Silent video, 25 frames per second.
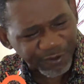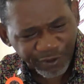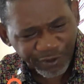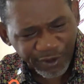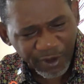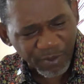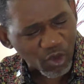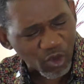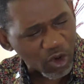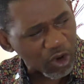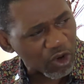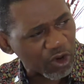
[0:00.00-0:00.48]

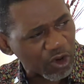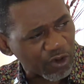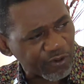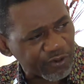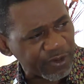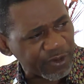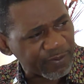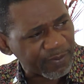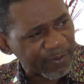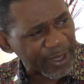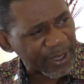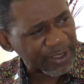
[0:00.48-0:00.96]
framework of
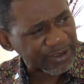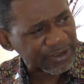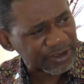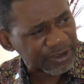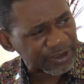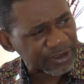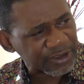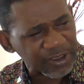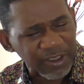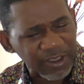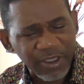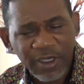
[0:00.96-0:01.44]
the
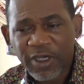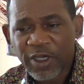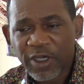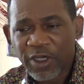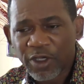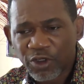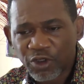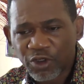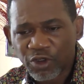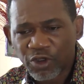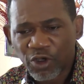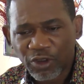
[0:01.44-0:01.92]
party
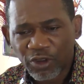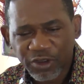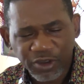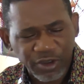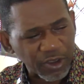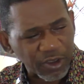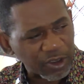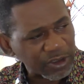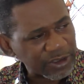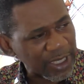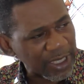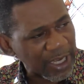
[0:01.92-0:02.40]
does
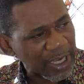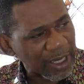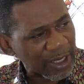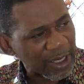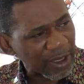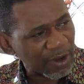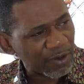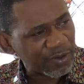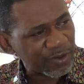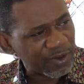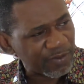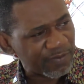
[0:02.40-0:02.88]
not
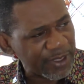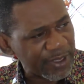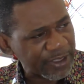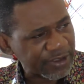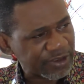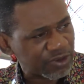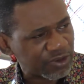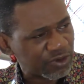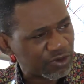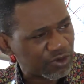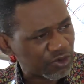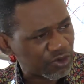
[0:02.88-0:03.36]
allow the
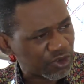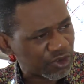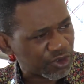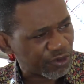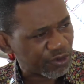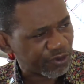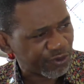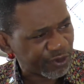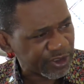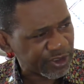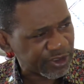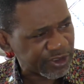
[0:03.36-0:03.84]
best to
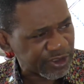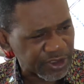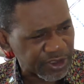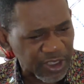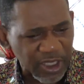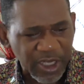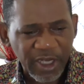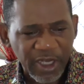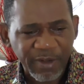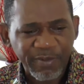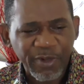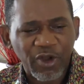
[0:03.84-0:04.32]

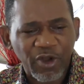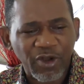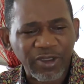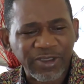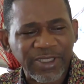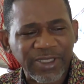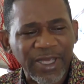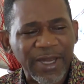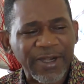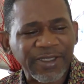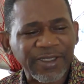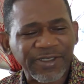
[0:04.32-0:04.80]
surface,
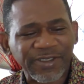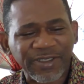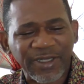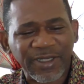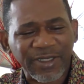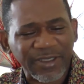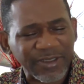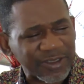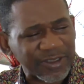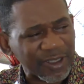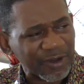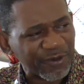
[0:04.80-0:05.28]
because there is
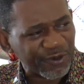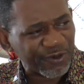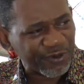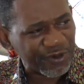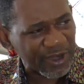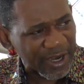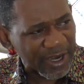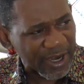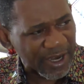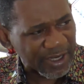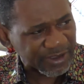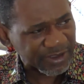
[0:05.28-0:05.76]

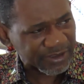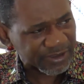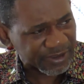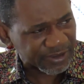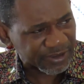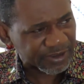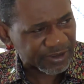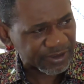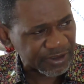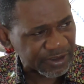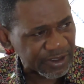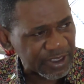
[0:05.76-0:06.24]

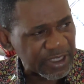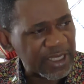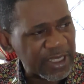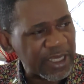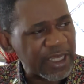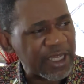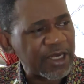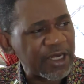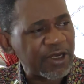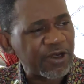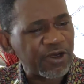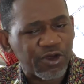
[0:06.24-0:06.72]
interference
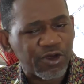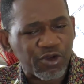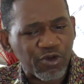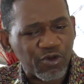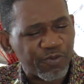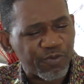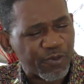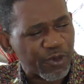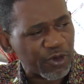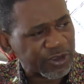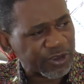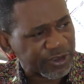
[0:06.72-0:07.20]
in
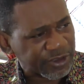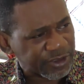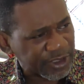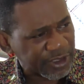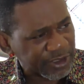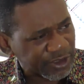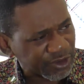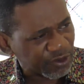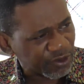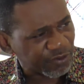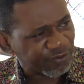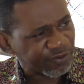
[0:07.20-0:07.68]
due
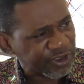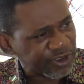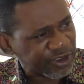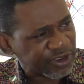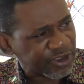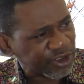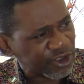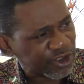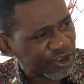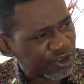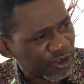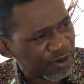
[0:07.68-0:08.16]
process of
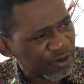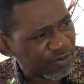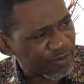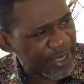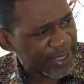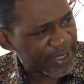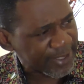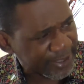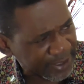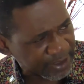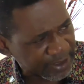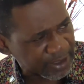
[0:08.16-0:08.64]
decision
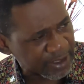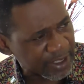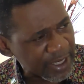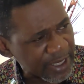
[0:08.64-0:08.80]
making.